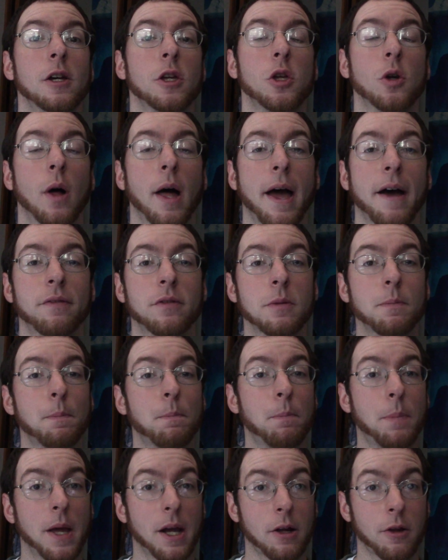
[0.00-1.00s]
You'll have to
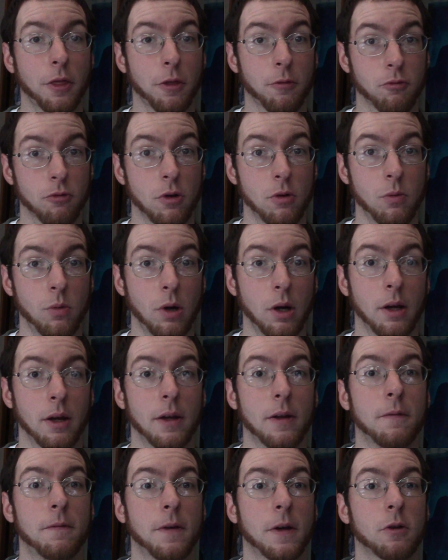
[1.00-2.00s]
pick through
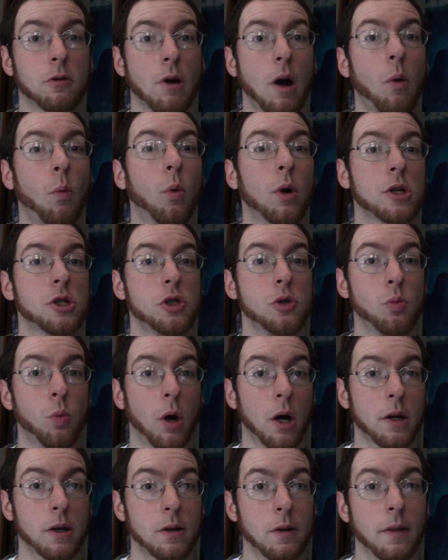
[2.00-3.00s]
and figure out what you
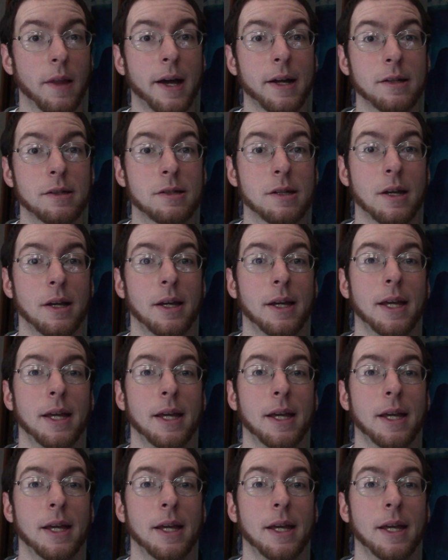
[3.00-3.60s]
want to collect